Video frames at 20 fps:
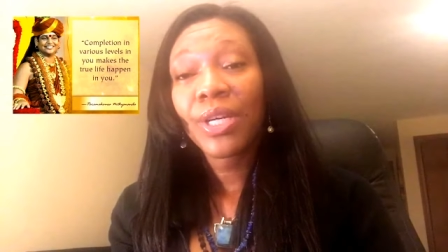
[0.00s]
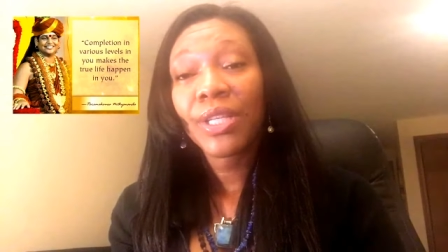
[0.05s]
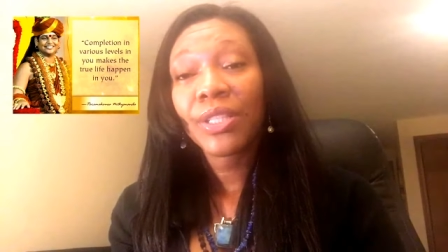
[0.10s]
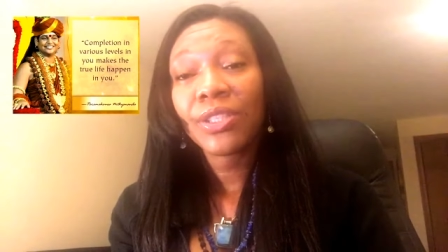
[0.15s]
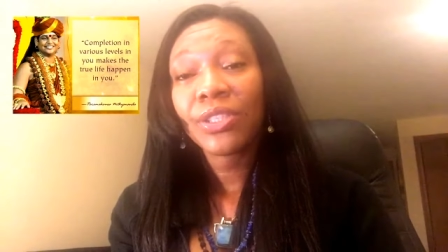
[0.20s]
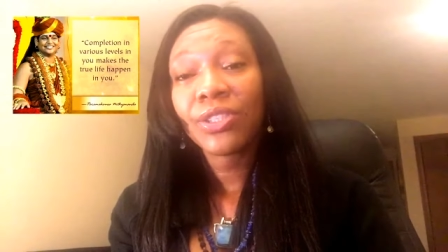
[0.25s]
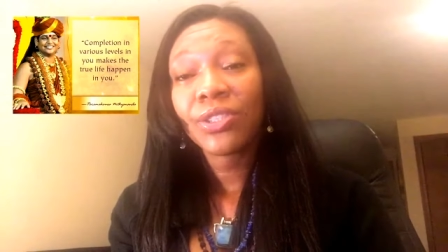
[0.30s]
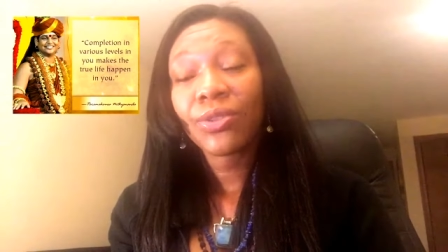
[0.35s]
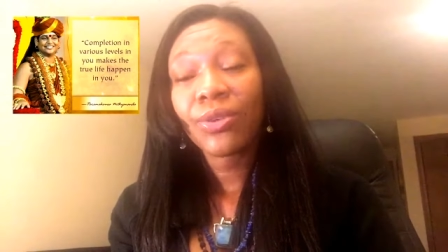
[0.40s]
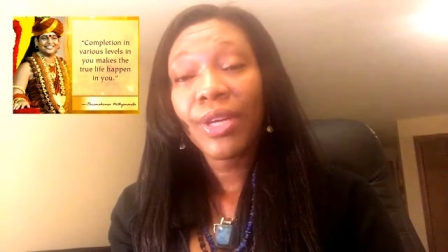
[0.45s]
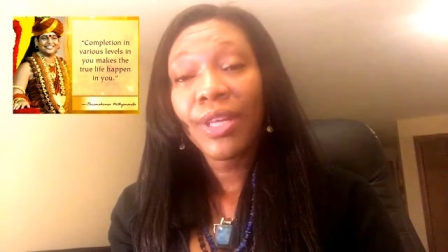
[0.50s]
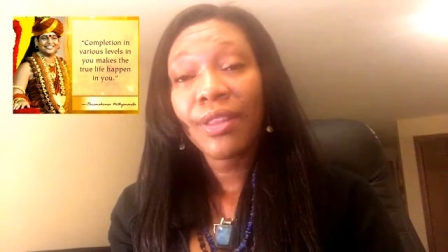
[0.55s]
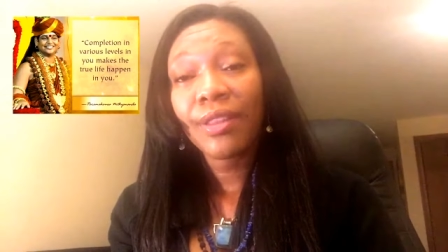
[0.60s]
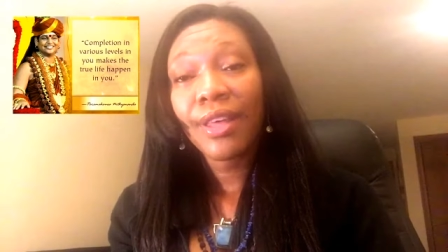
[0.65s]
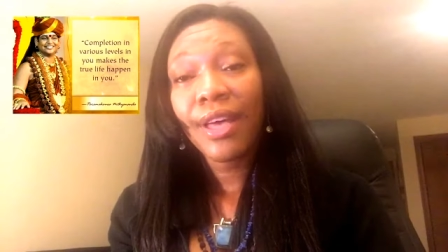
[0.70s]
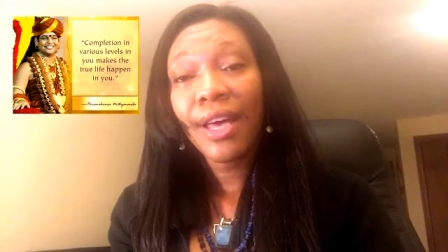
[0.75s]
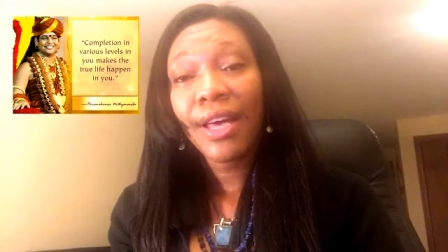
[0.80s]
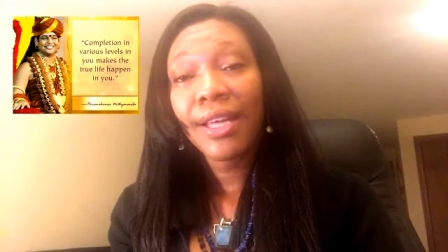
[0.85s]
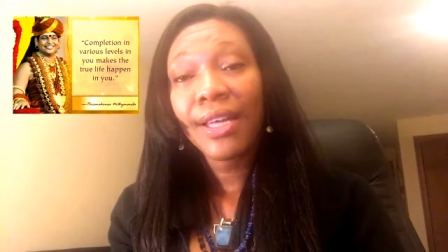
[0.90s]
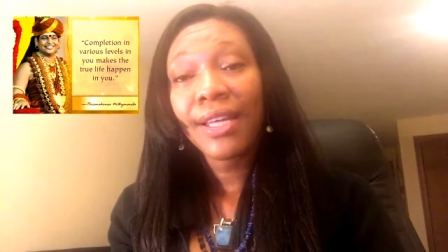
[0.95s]
enjoyed
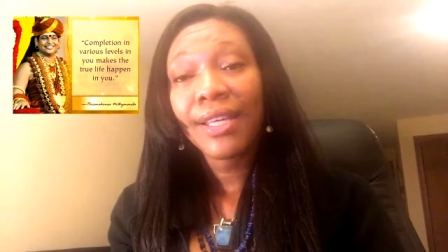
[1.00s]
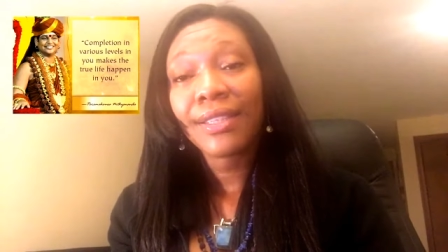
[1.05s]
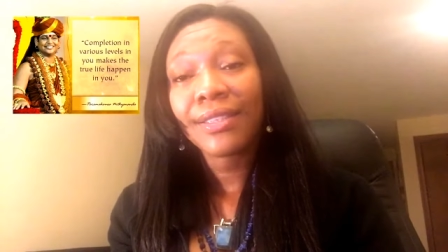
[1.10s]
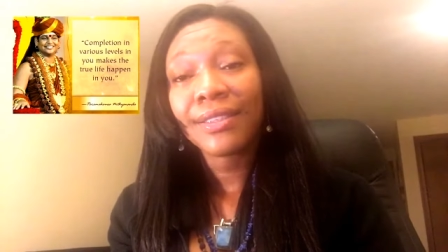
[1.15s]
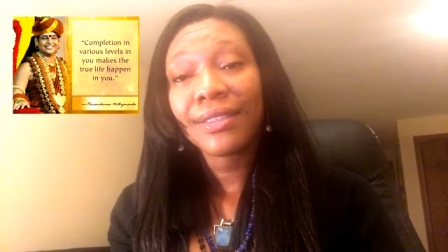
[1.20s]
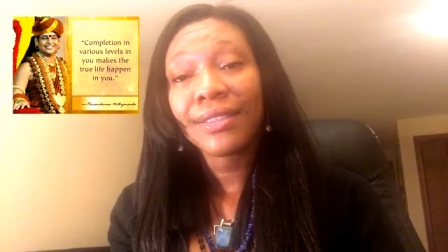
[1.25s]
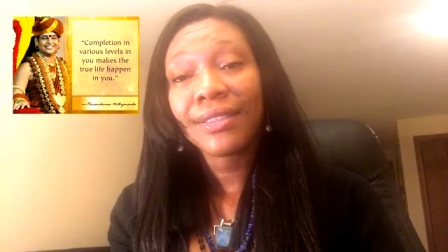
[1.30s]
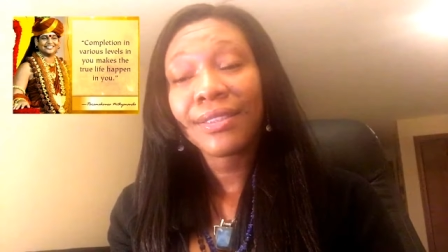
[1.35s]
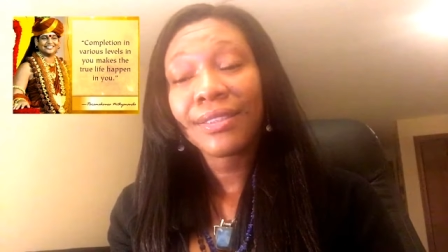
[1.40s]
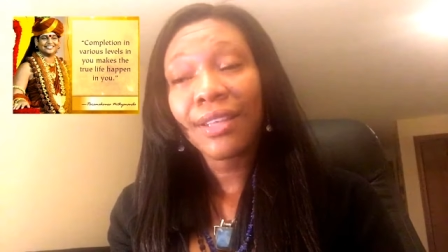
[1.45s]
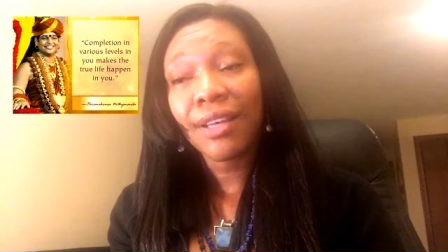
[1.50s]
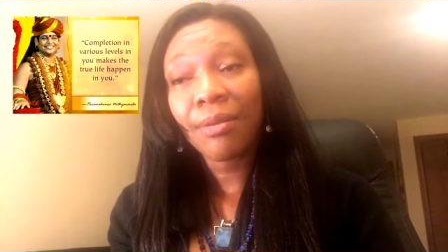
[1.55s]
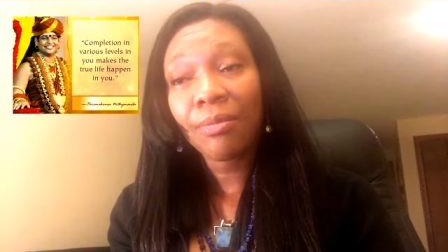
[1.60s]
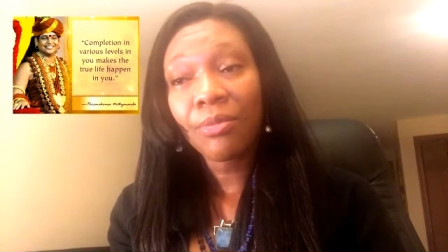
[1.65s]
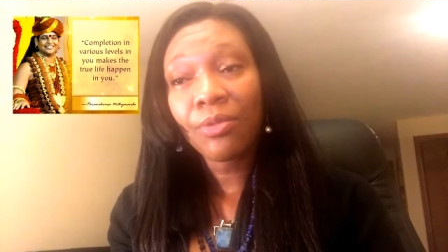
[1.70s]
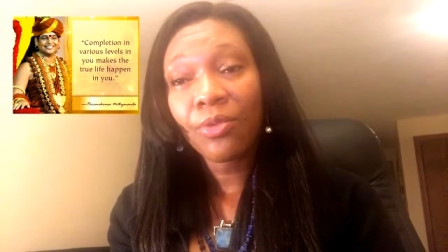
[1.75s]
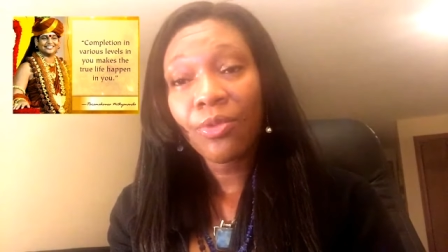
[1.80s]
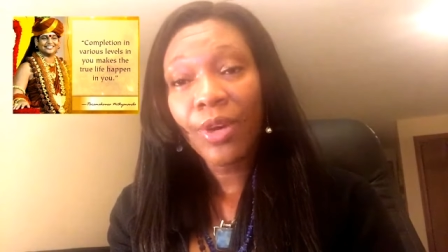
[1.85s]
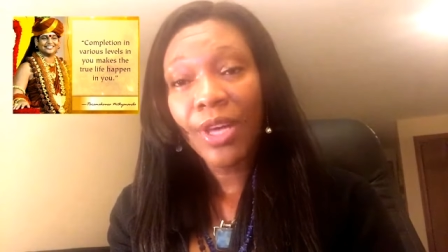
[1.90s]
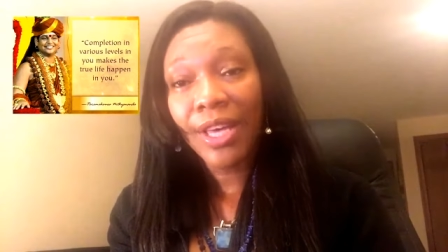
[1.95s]
that in
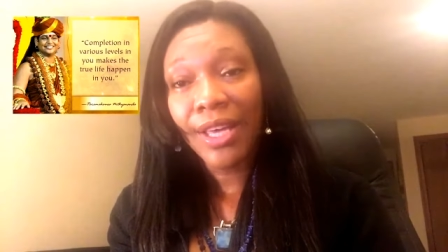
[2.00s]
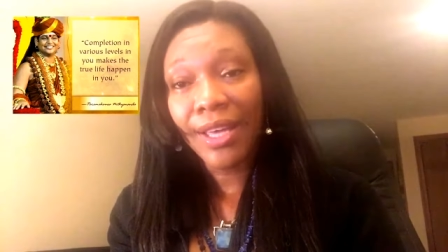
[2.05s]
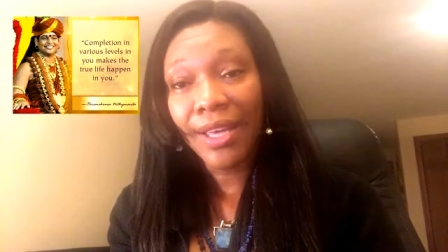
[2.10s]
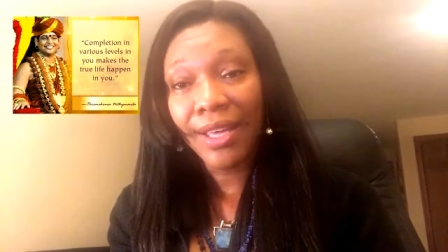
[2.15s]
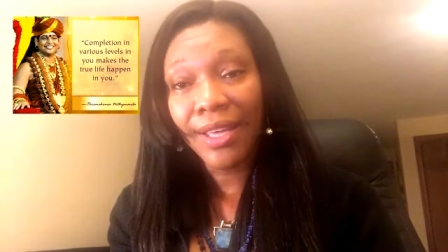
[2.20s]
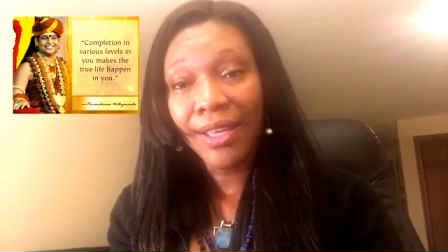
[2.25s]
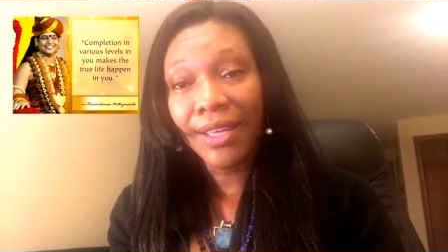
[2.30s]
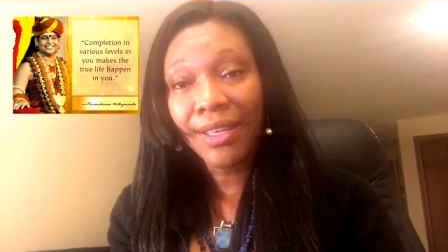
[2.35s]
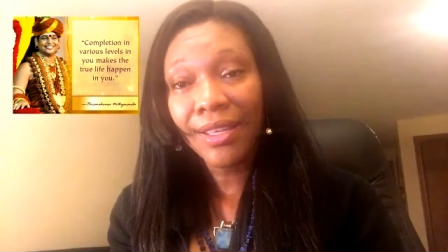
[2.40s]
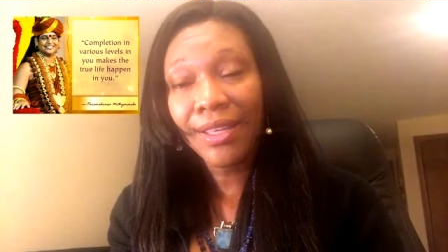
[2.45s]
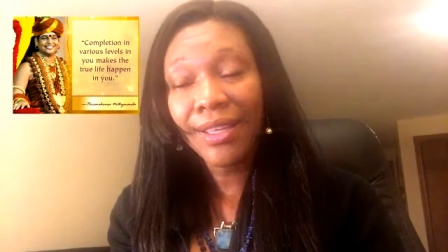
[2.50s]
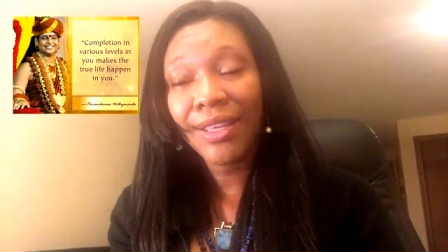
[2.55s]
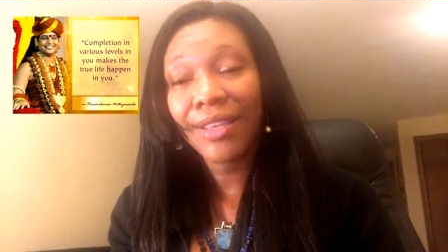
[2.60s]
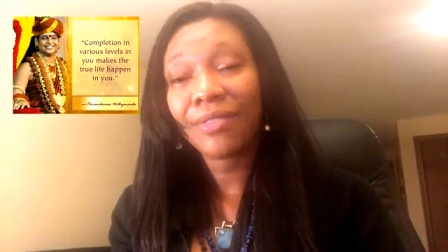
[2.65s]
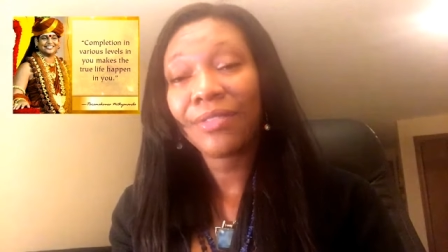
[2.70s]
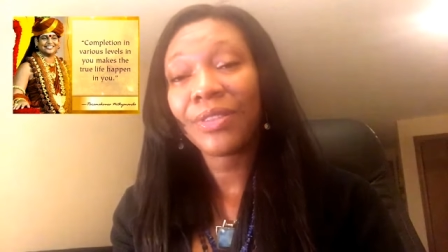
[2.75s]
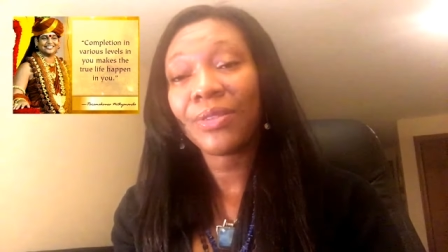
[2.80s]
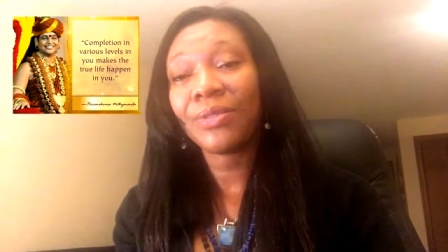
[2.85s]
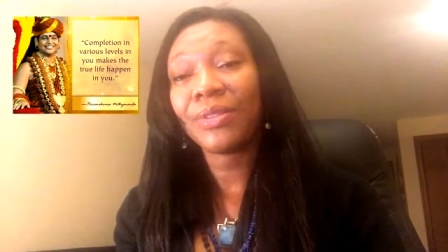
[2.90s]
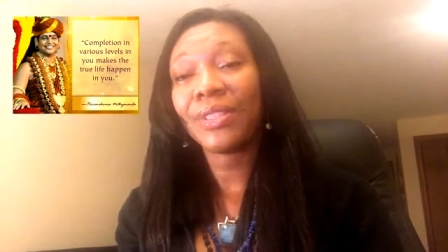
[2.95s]
some way.
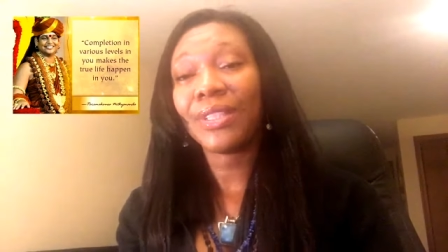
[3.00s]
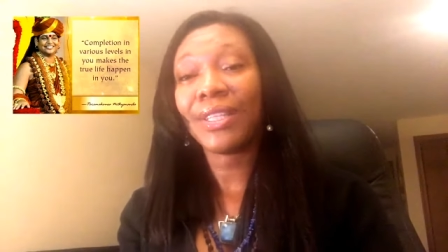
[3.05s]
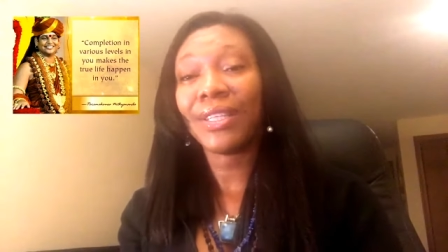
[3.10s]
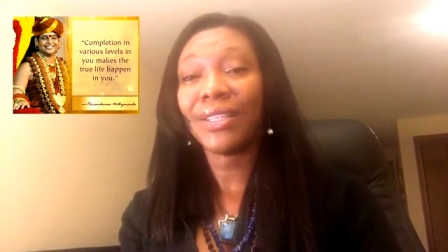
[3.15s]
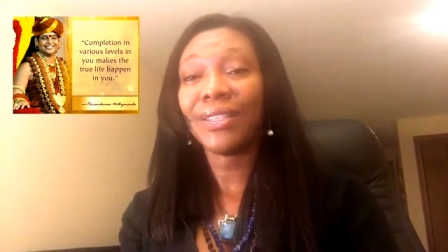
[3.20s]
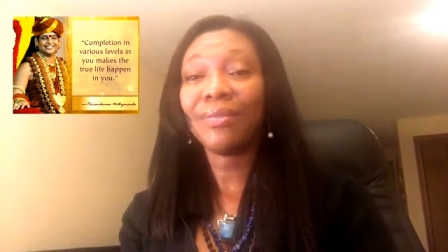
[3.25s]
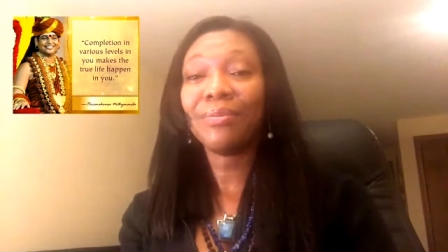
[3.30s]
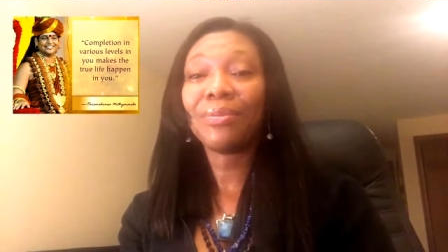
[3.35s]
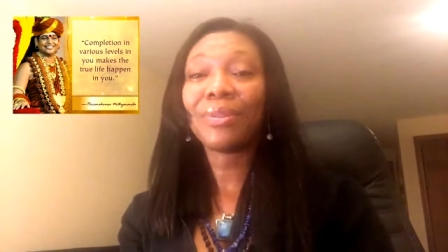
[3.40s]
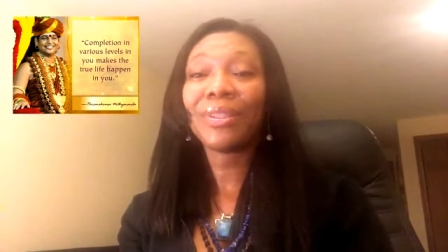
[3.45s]
If you did,